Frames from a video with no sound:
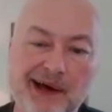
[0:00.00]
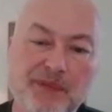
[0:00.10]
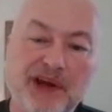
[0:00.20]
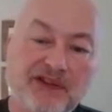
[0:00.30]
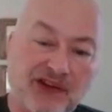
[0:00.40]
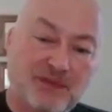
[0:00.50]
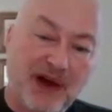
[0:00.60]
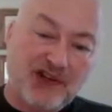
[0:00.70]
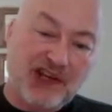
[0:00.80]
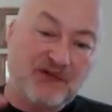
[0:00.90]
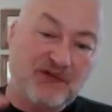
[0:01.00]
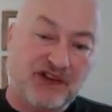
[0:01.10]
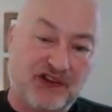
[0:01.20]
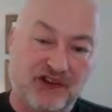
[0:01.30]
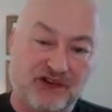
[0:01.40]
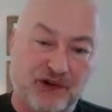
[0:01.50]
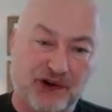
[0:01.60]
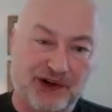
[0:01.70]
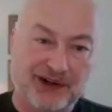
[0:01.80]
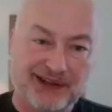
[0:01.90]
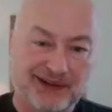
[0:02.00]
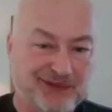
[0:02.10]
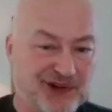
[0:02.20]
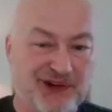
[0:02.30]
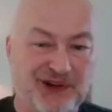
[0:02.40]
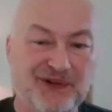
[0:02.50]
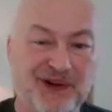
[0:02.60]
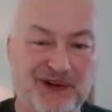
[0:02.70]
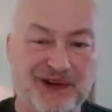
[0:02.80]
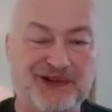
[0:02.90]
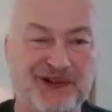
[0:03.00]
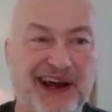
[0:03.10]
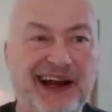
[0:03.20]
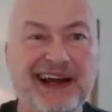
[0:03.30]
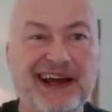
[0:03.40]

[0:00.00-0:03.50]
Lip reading: Because especially if it's in the footer, I'm sure you know this, right?